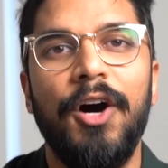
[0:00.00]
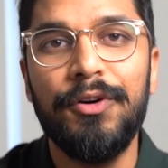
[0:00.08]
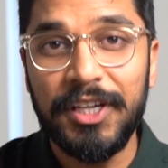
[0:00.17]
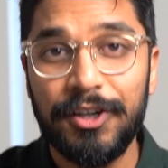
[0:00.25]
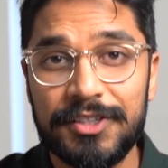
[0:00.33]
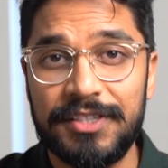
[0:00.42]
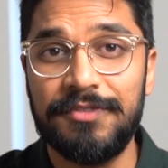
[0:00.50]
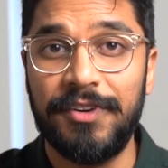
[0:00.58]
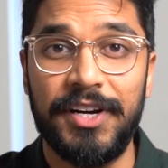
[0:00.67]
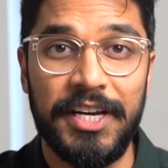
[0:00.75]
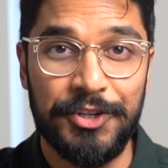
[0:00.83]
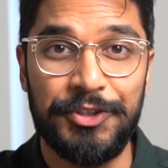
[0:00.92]
Holding costs is
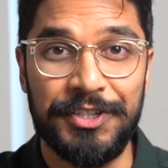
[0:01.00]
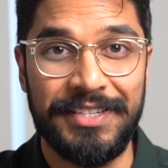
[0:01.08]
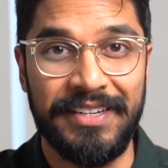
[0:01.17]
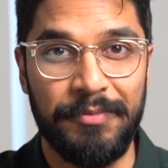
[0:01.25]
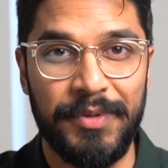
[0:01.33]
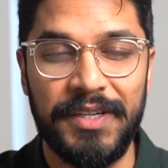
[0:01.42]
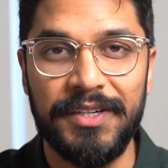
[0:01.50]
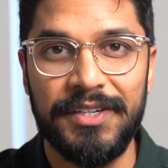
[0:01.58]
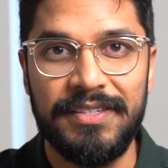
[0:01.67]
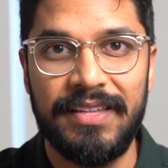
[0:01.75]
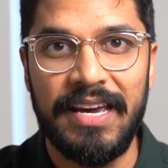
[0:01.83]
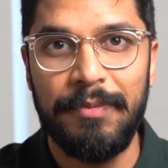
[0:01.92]
very interesting
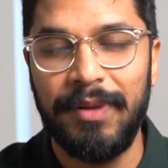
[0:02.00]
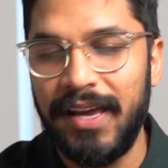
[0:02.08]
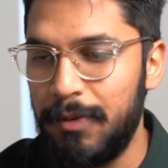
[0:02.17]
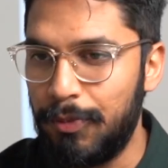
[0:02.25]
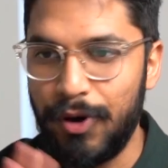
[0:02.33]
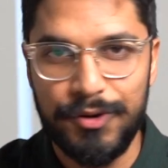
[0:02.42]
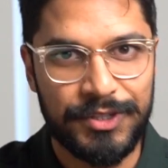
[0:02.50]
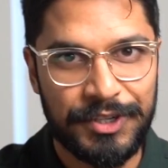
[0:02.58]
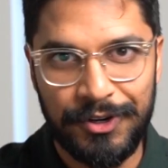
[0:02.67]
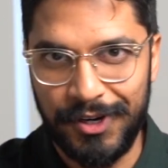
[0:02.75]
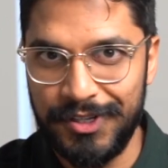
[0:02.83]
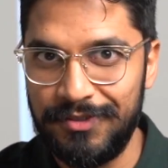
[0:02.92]
because they play pros
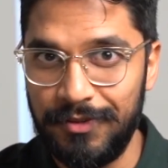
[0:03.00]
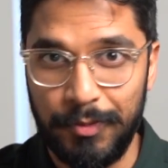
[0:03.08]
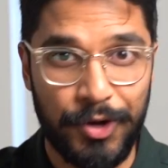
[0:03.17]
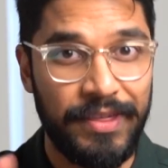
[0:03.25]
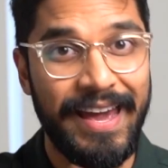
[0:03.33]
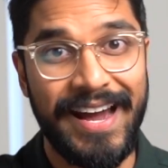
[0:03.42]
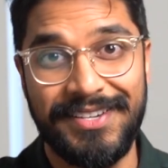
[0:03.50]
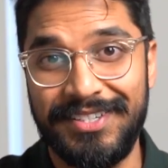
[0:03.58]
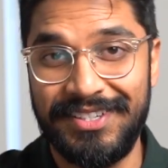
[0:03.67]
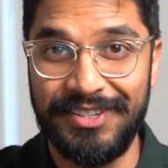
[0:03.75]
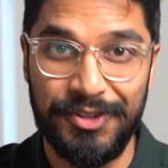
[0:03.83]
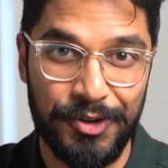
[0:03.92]
and cons for both
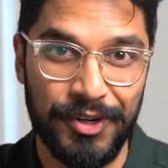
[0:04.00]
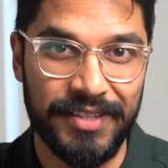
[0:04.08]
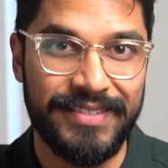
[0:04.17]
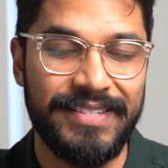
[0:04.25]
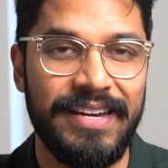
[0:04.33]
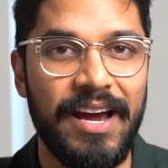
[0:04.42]
houses and units.